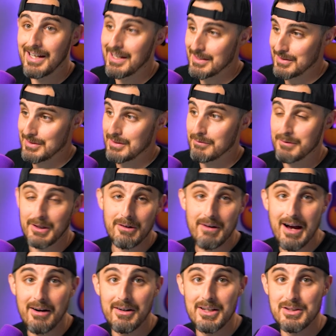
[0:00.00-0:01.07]
us to figure
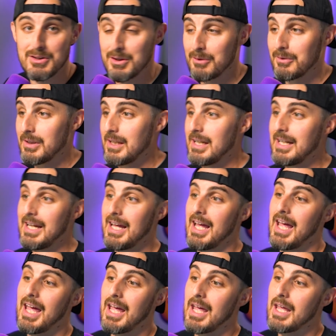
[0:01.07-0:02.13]
out and do
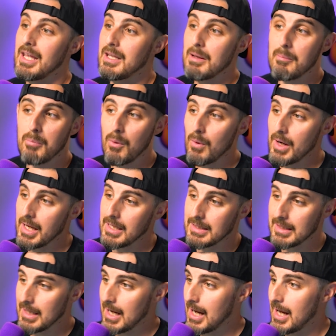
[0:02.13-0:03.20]
and boy
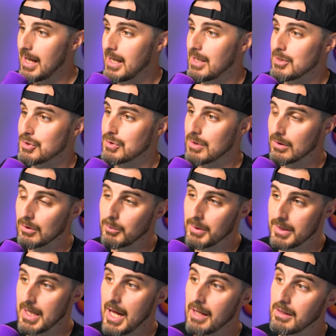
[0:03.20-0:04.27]
did i struggle with
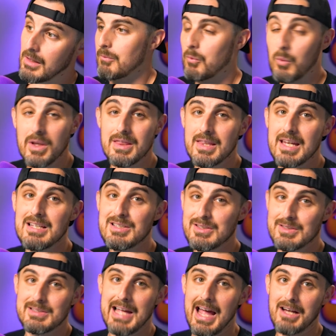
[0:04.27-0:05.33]
that when things
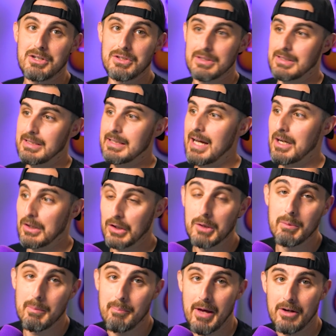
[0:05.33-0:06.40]
actually got a little
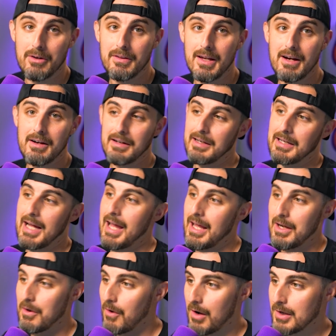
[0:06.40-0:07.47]
bit better there, I had
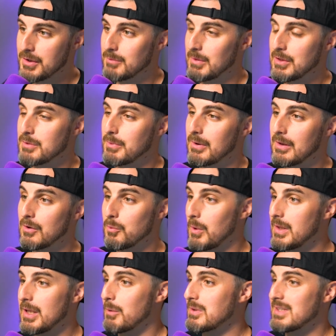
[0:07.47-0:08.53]
an awesome experience
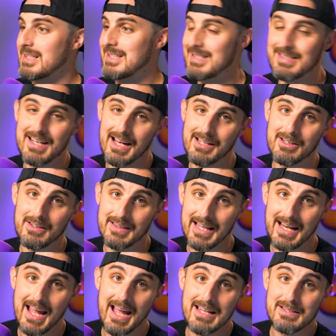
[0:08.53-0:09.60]
when there was a designer that
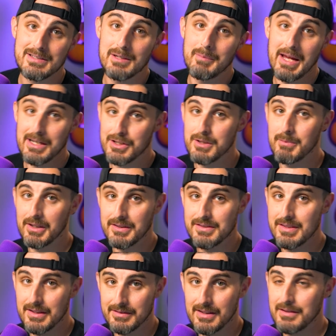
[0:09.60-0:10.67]
had some HTML and
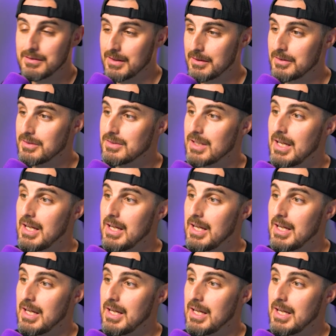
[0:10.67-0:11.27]
CSS skills.